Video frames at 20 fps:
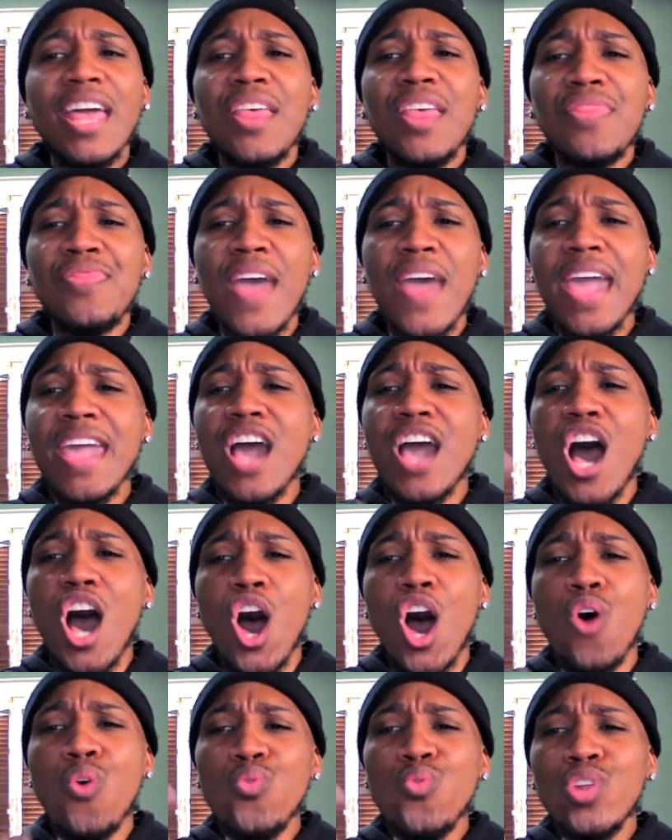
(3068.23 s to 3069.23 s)
they
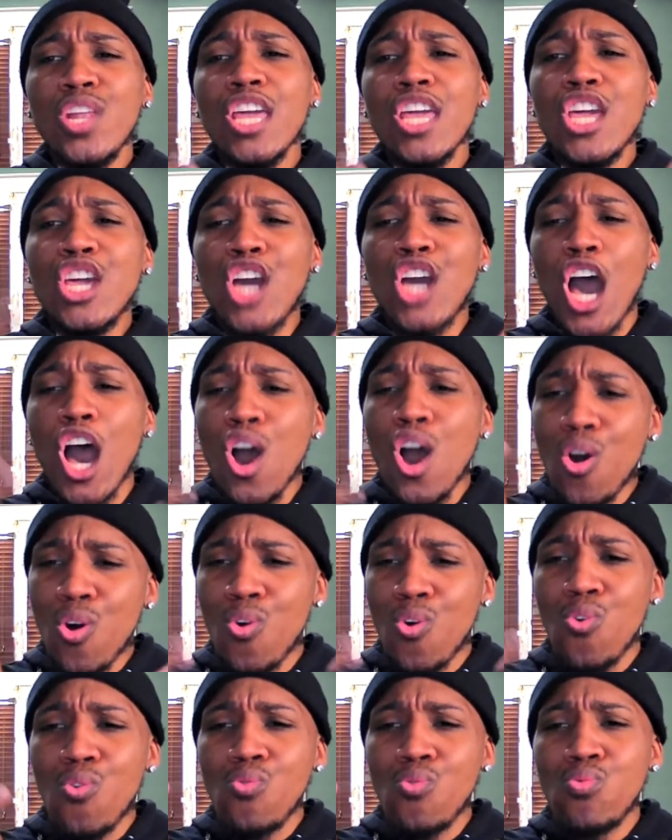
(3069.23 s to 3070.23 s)
only
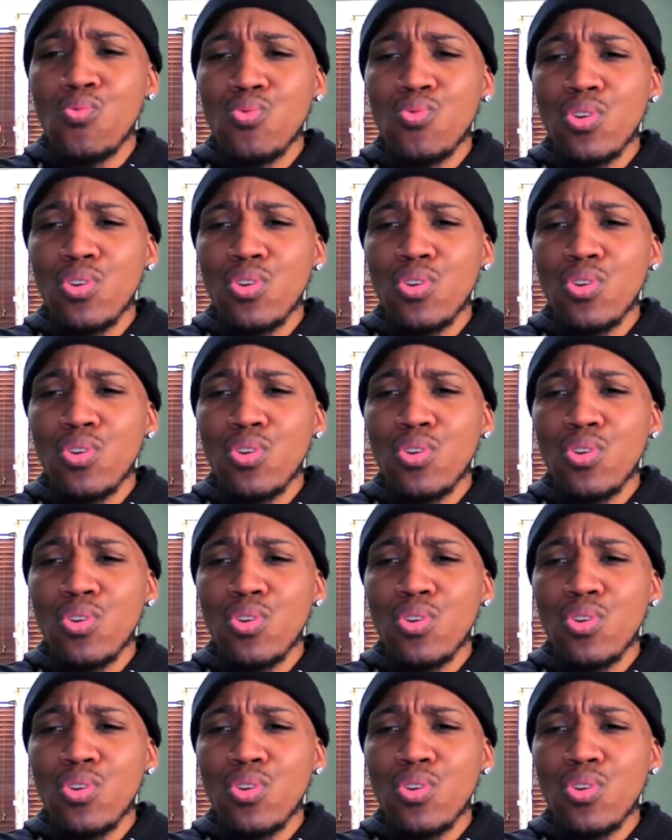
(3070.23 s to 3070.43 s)
go